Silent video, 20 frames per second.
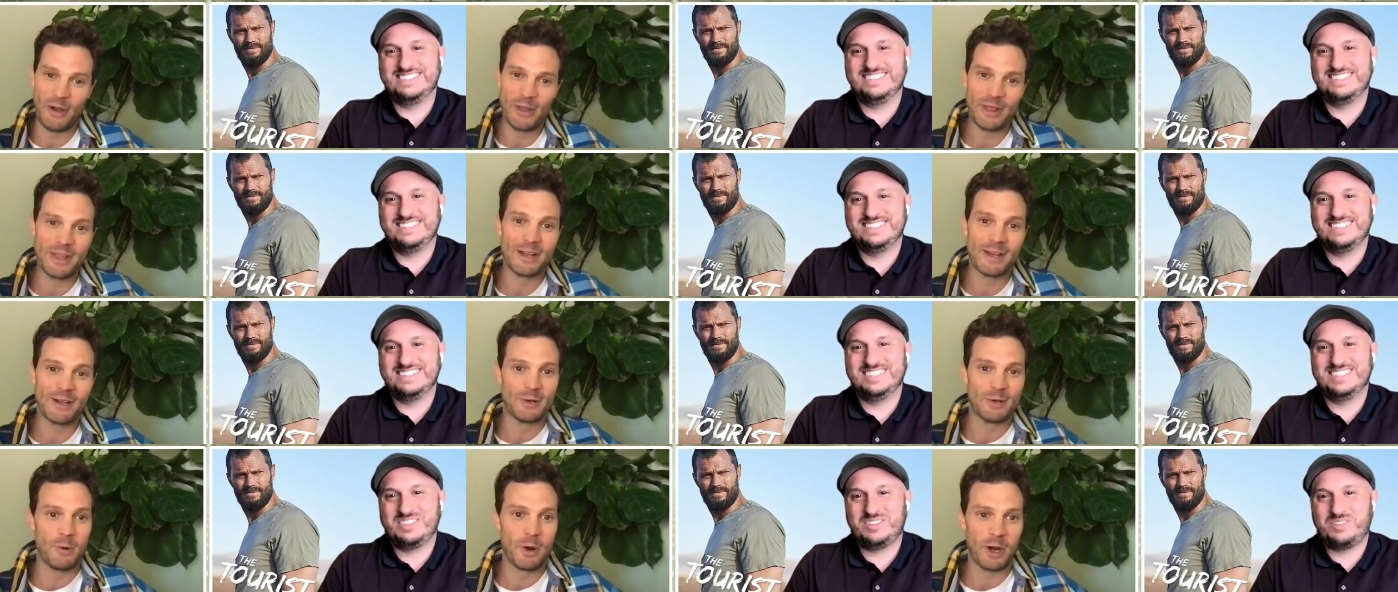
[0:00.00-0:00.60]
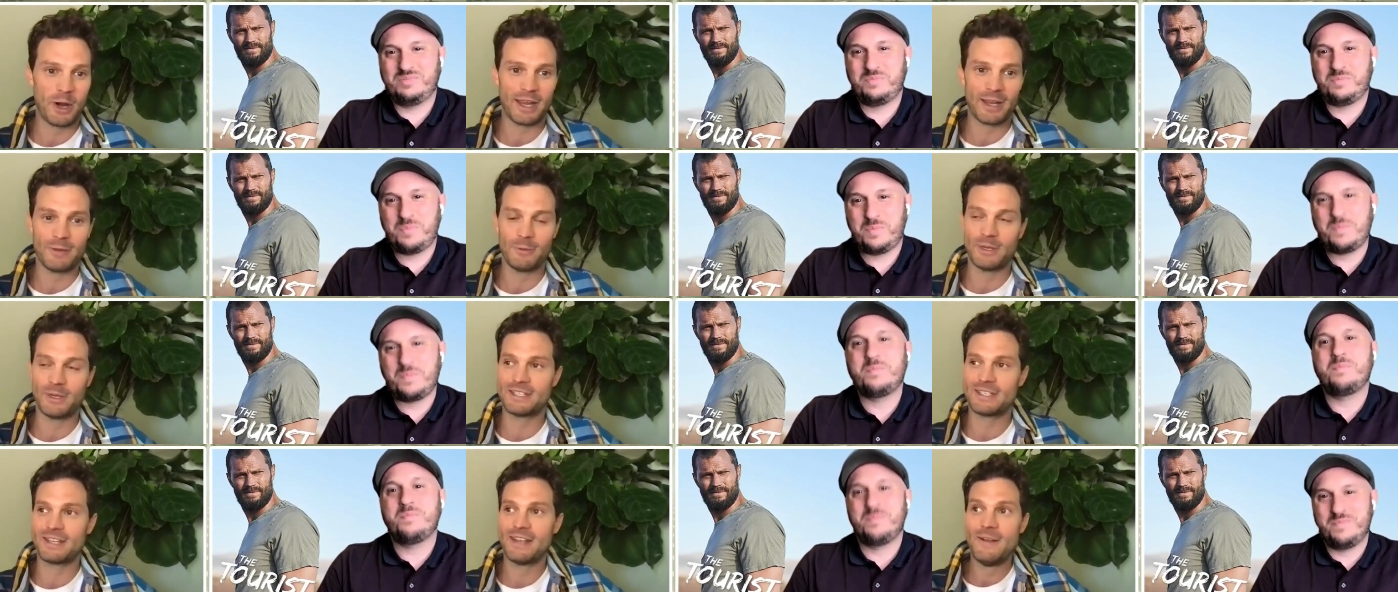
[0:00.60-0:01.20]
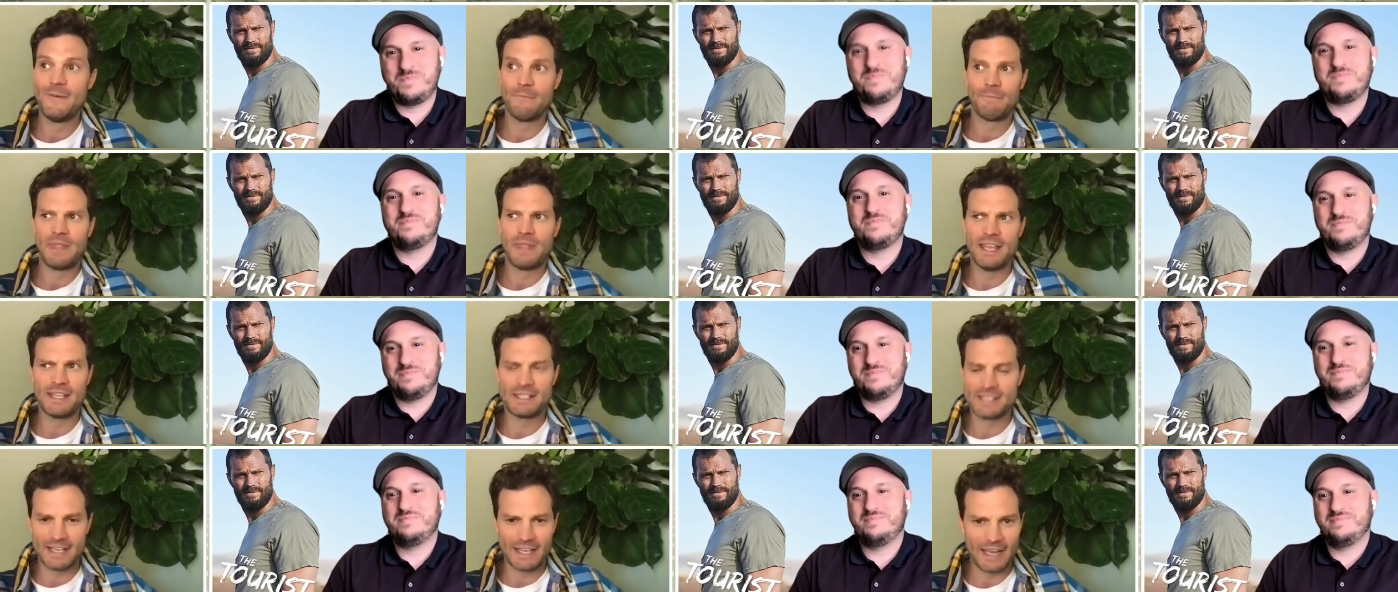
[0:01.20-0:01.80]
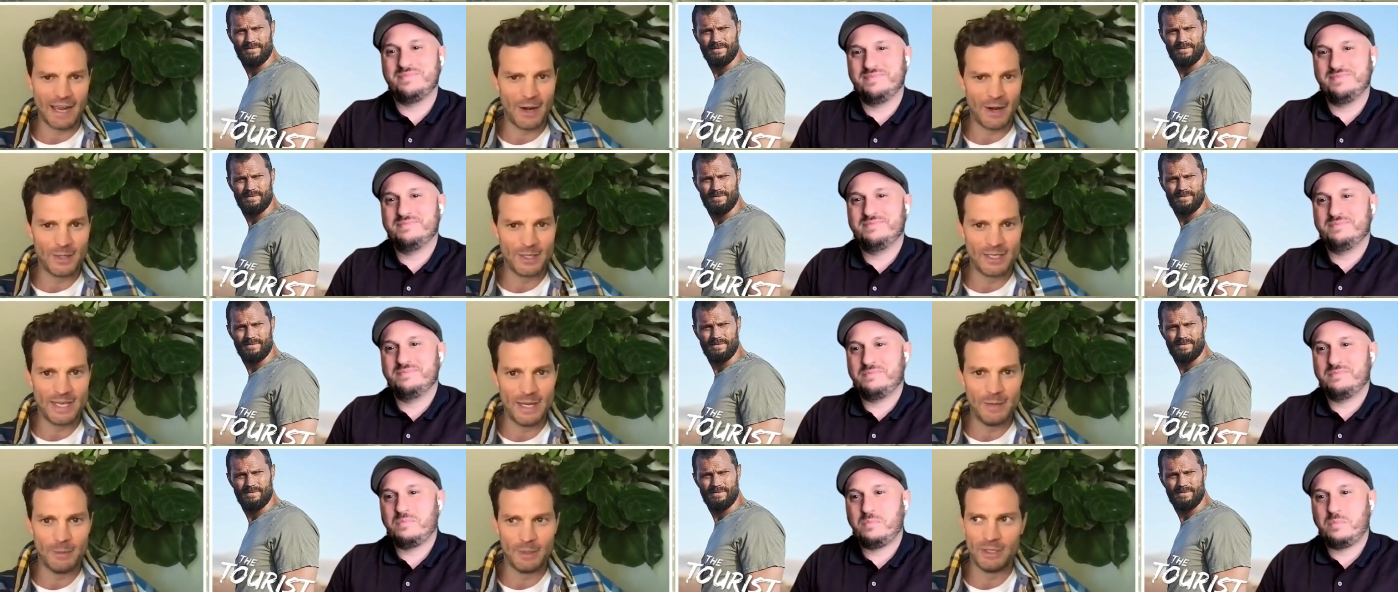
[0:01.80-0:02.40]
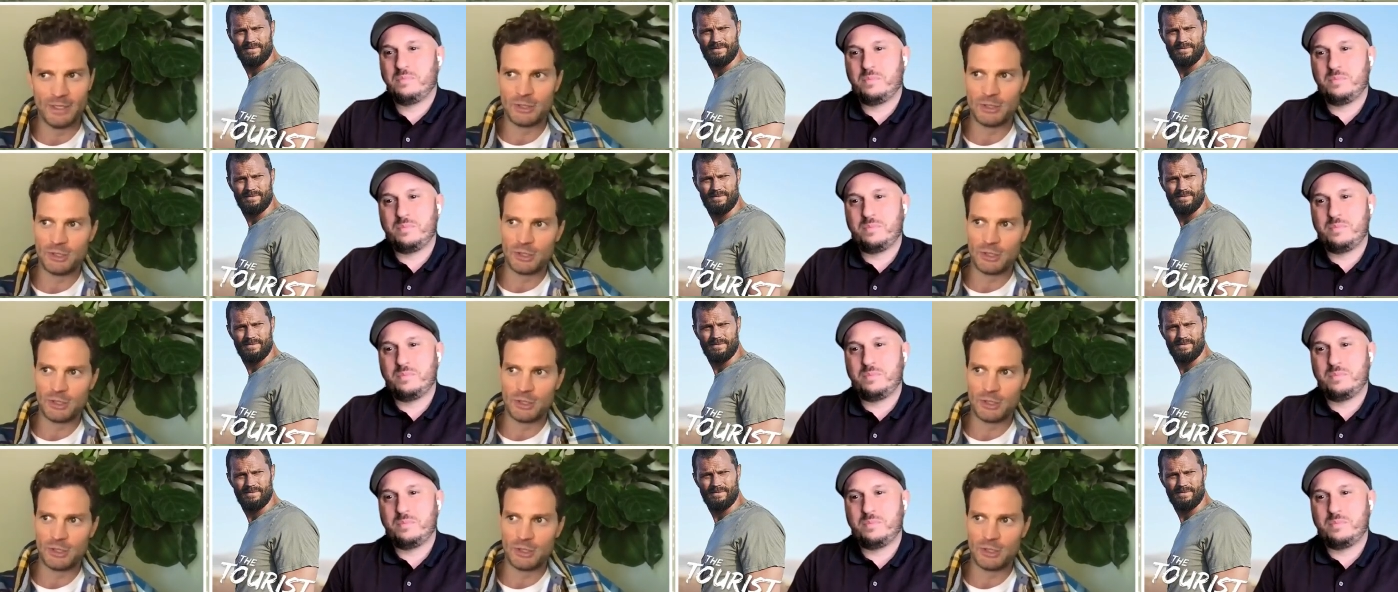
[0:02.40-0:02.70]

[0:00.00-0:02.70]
Speaker 1: out there and you're working, which isn't a guarantee when you